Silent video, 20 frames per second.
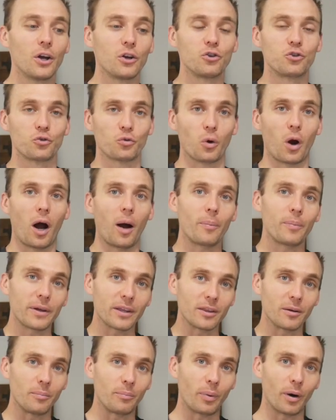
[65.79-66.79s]

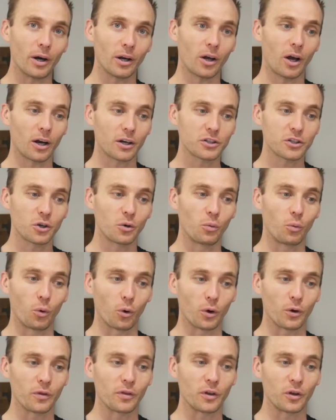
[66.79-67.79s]
dropping the buttock
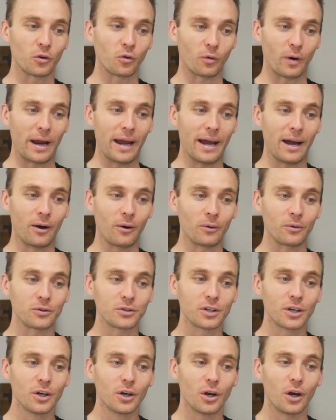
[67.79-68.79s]
toward the ground,